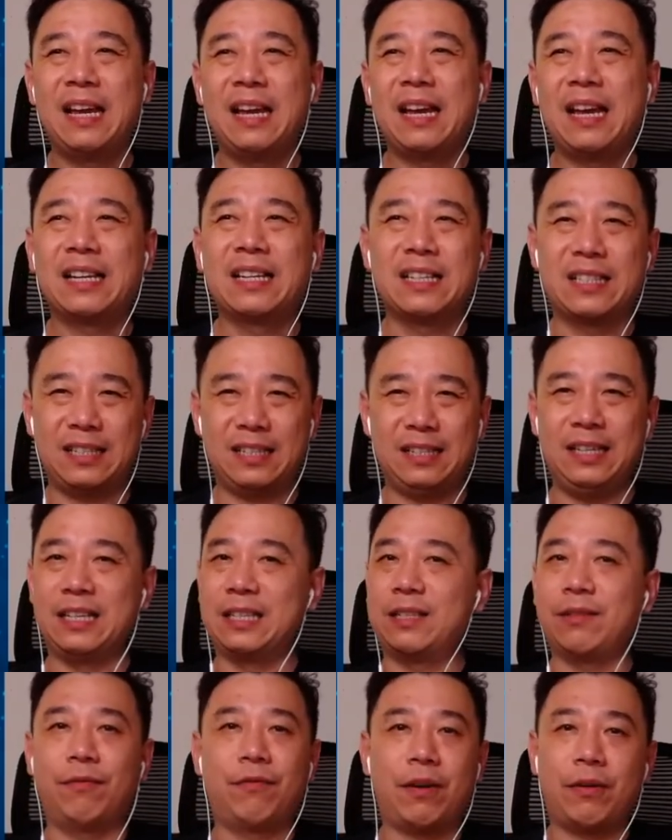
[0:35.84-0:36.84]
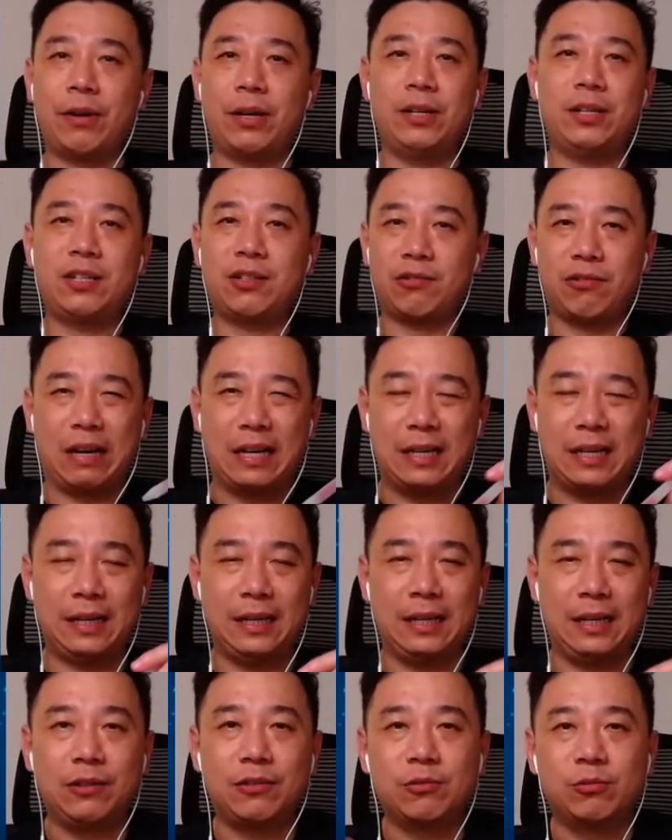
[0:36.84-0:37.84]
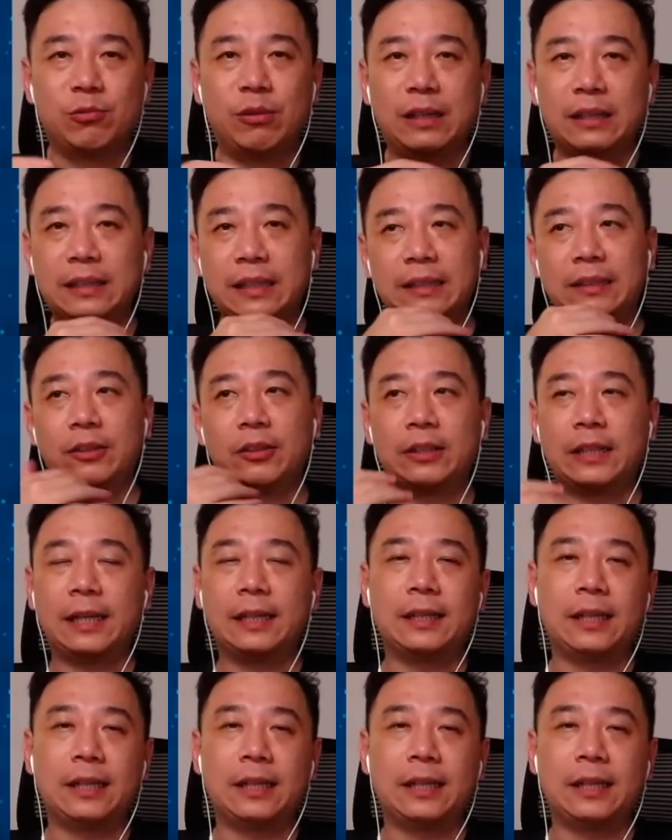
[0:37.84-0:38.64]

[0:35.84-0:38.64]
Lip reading: because it's very shrink into one and all that,